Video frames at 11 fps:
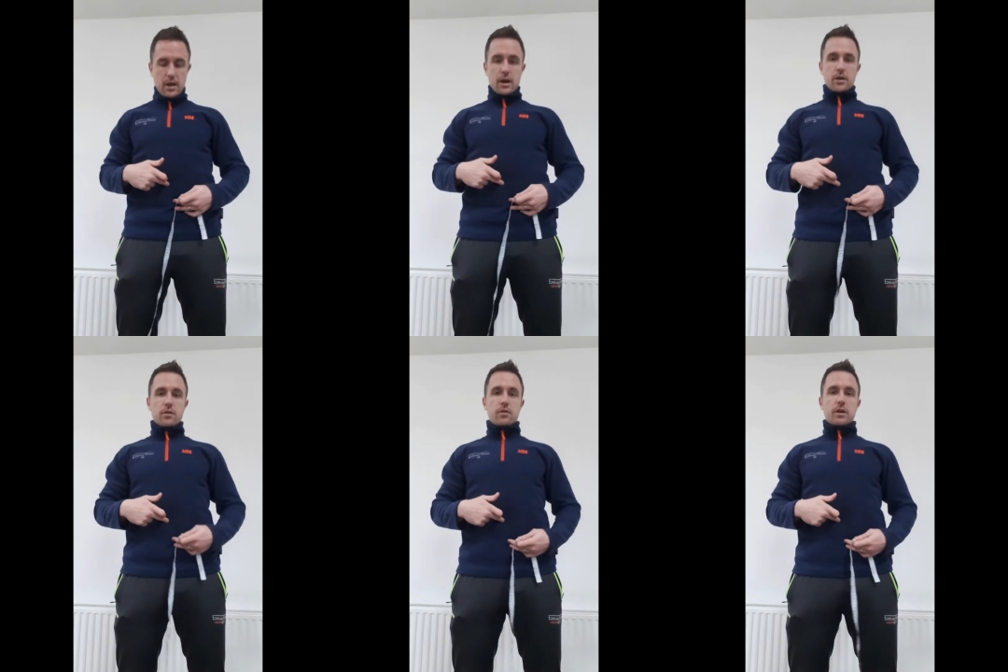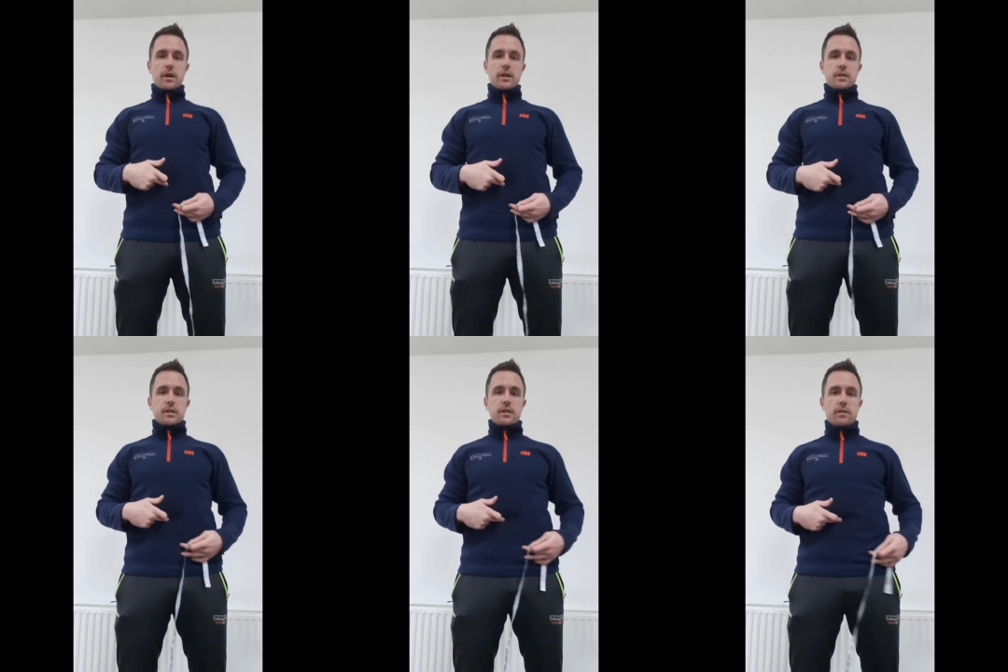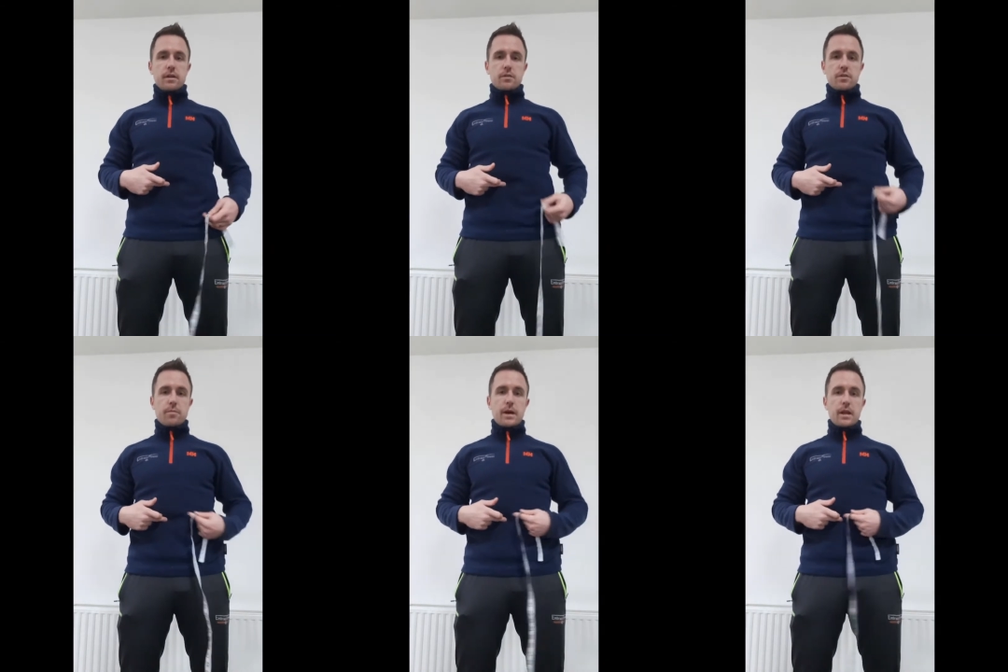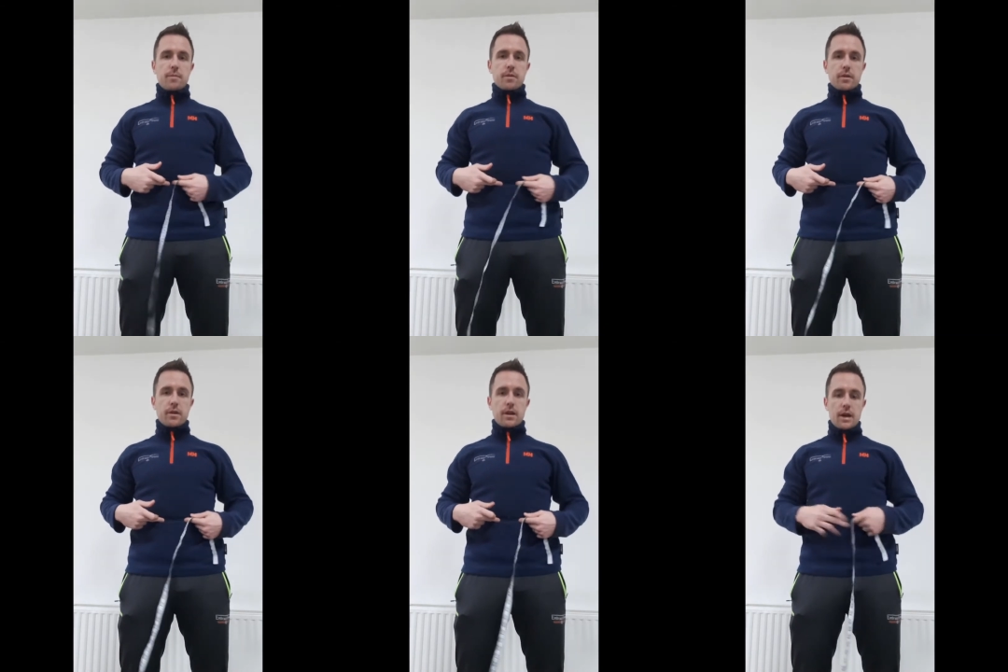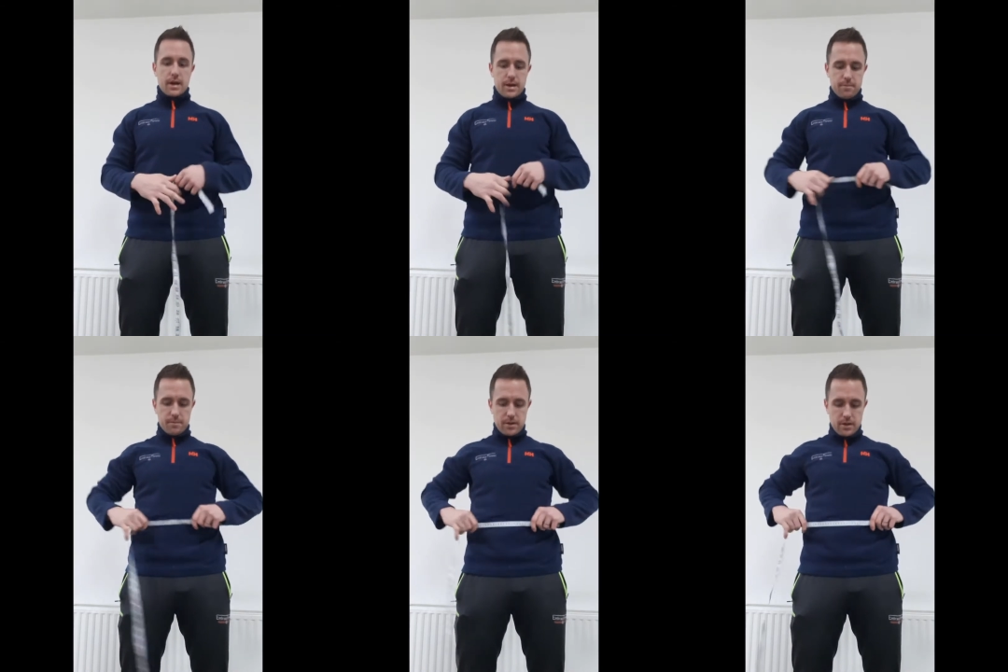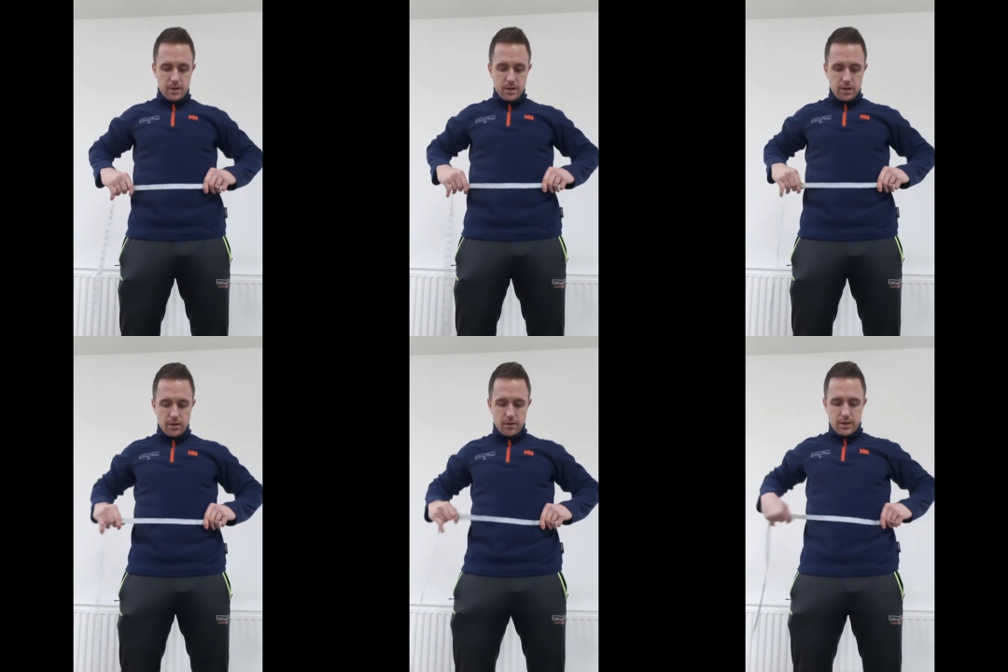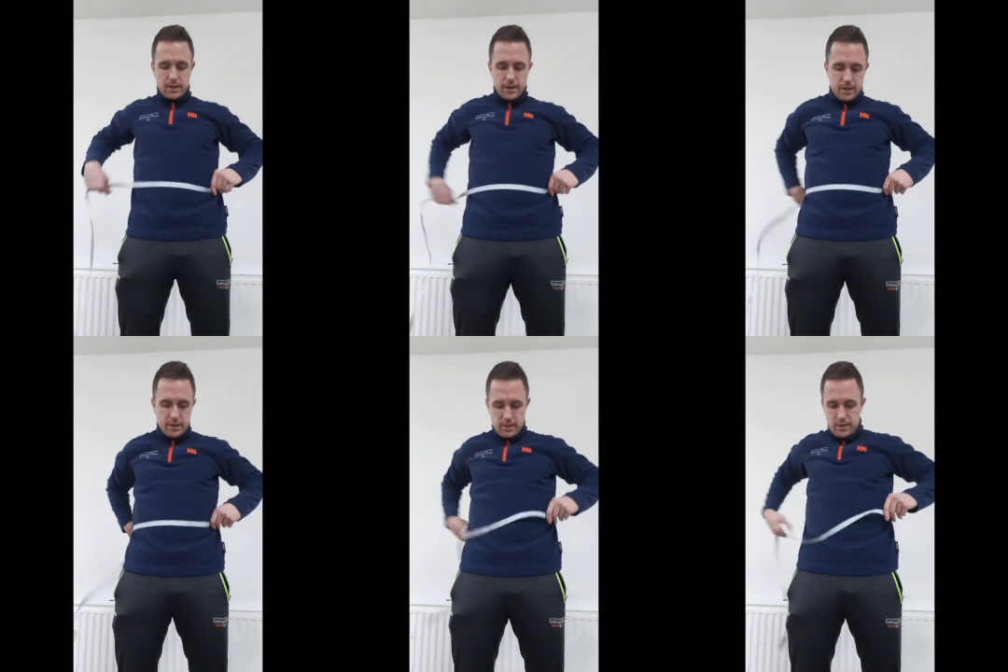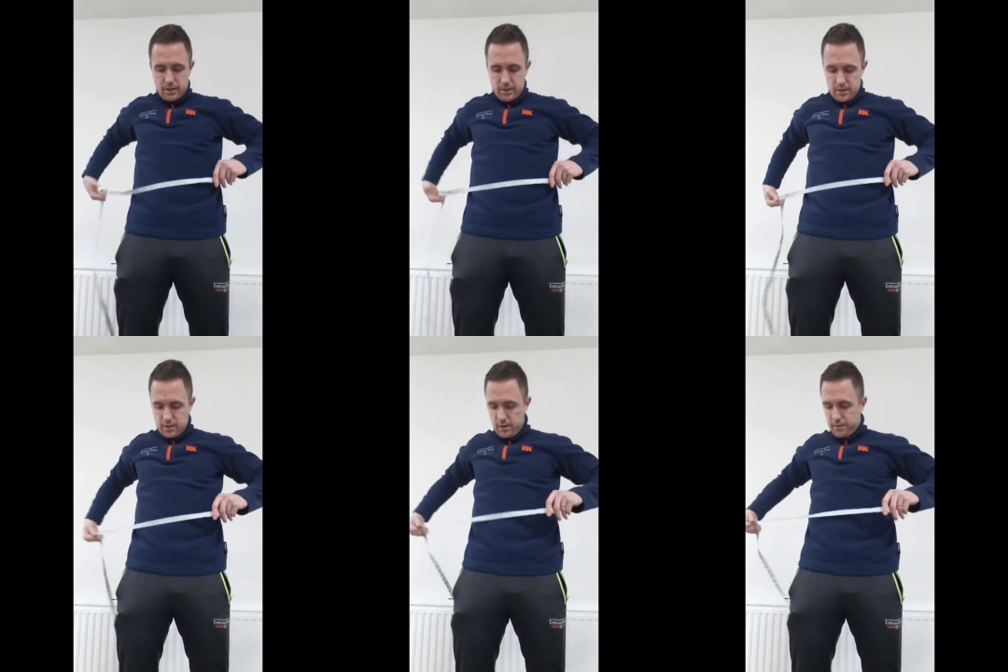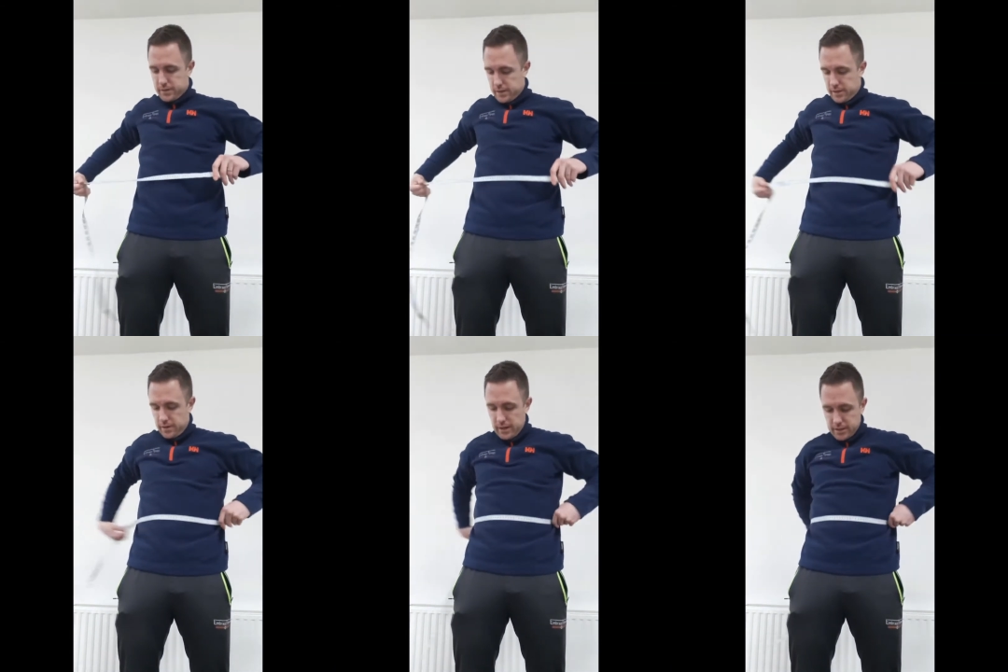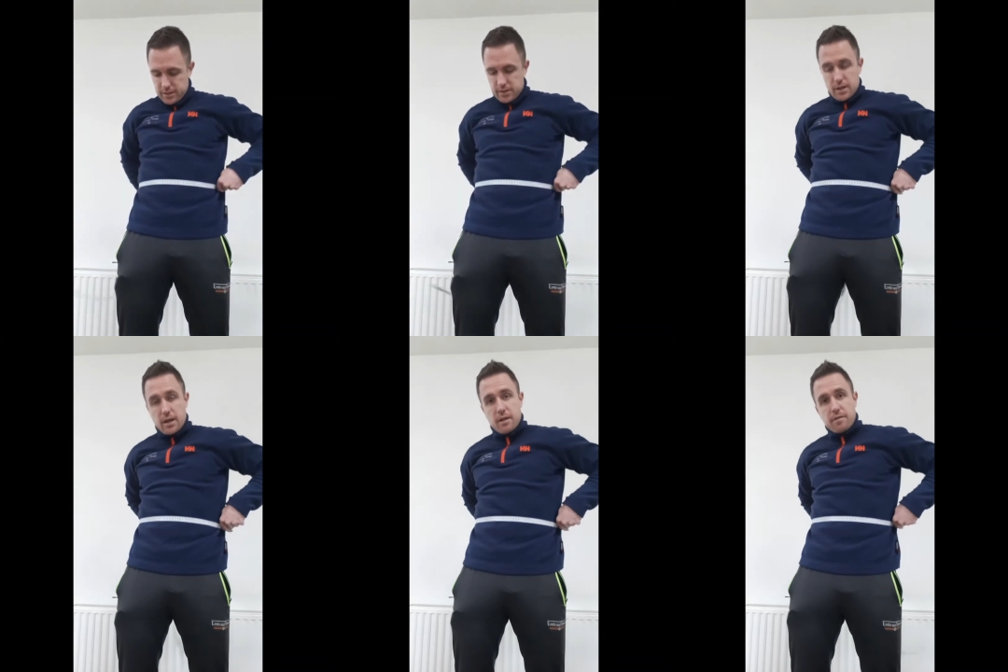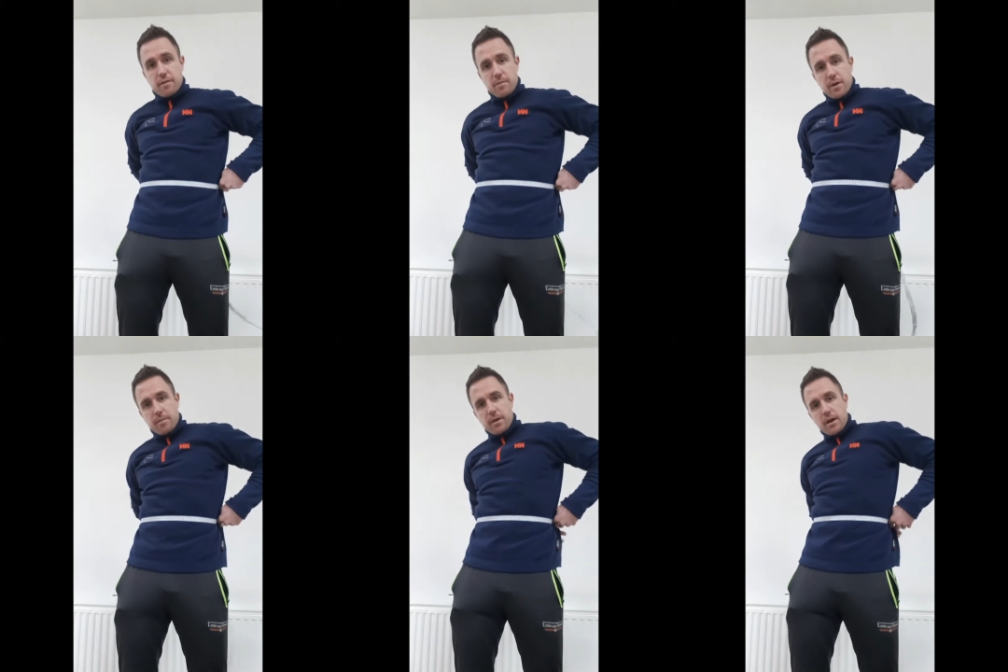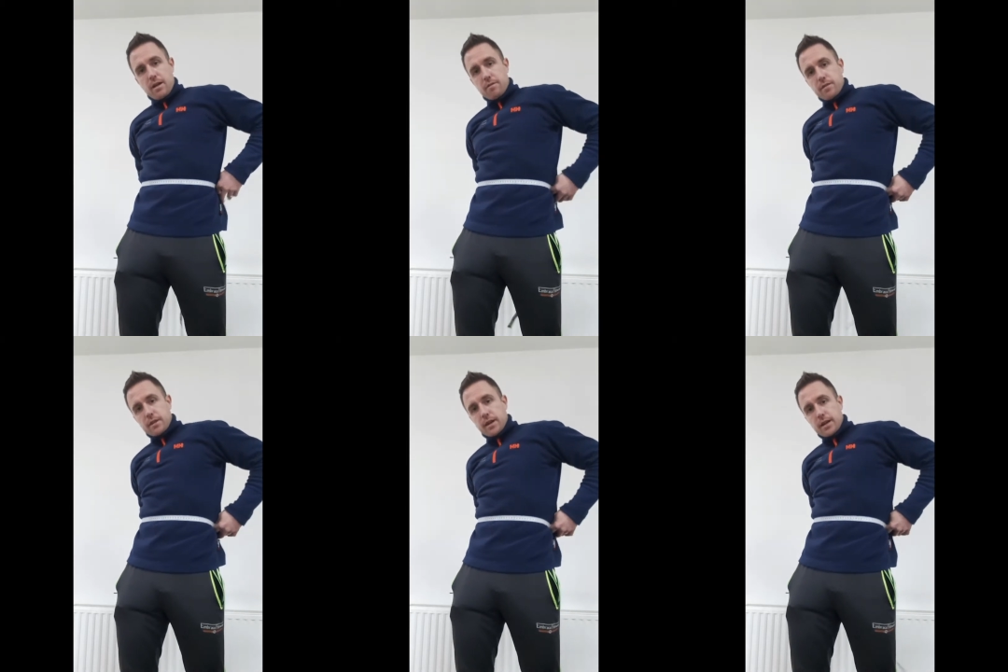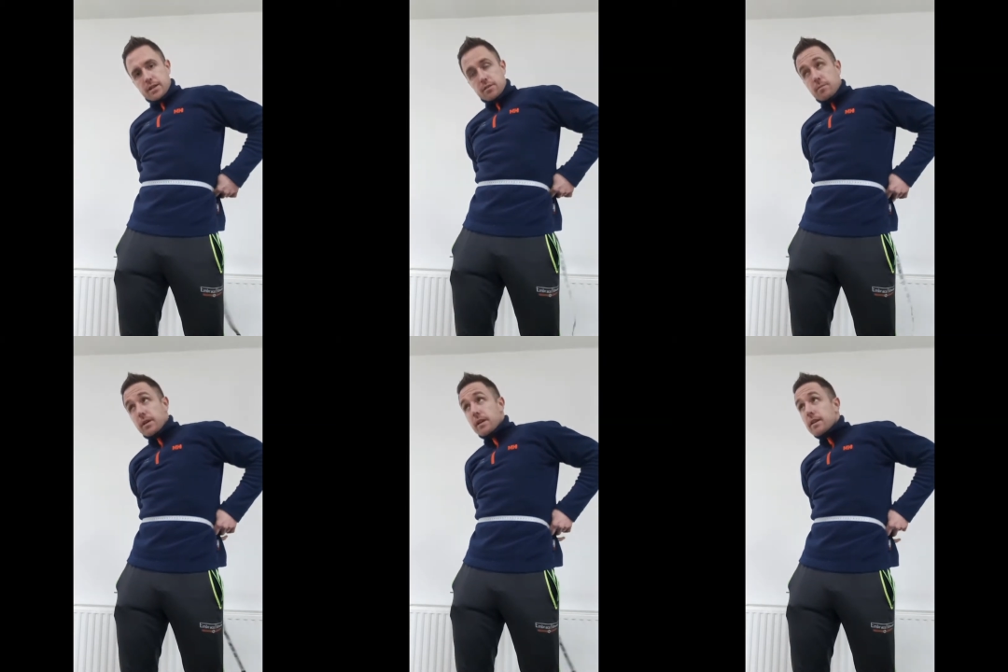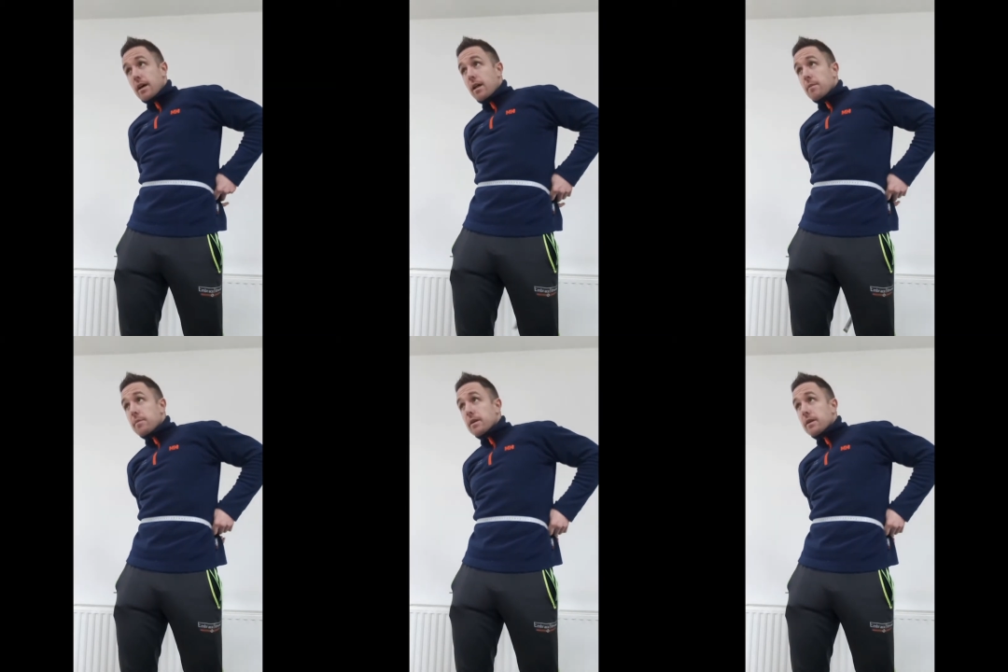a good guide is in around your belly button, and um, you can obviously do that yourself. It might be helpful to get somebody to help you.